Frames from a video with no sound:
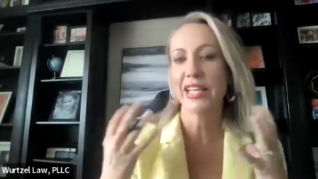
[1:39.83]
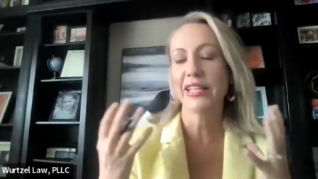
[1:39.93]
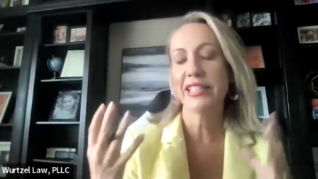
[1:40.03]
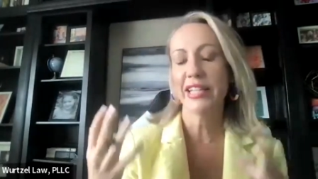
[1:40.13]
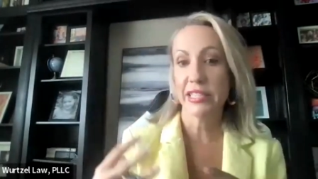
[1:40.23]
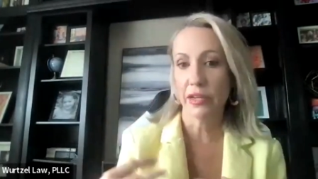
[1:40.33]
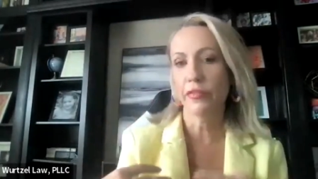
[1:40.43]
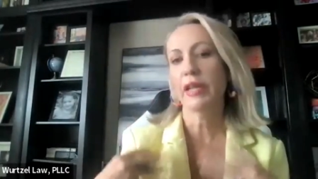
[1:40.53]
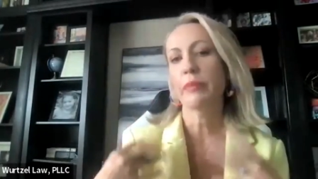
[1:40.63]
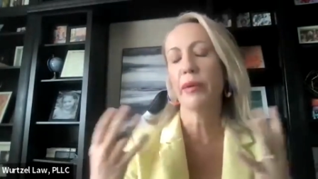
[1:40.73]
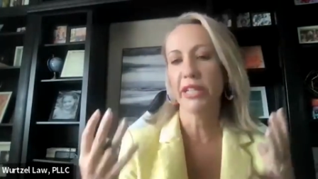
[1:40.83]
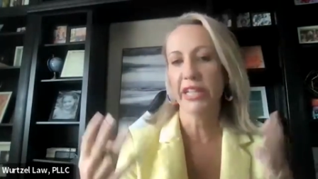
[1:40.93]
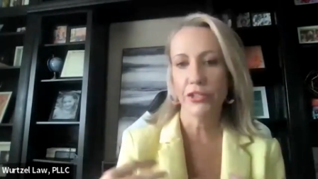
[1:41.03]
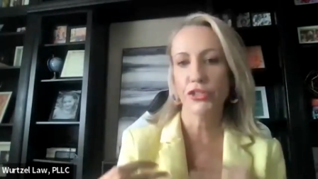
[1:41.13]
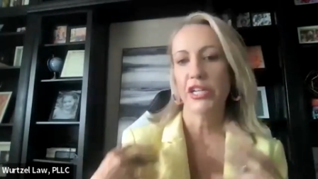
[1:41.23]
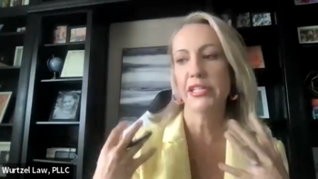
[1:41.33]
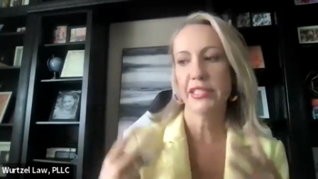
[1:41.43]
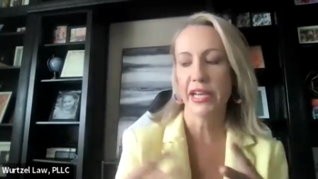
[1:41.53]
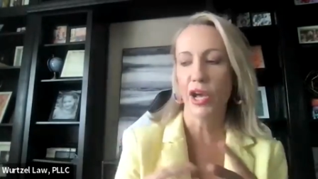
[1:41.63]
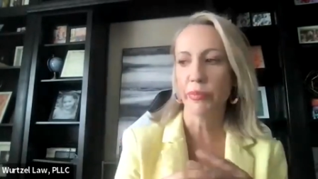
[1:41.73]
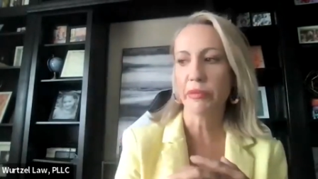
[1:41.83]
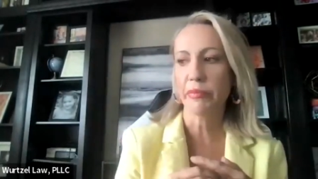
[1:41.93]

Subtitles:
I like the idea of like public interest in helping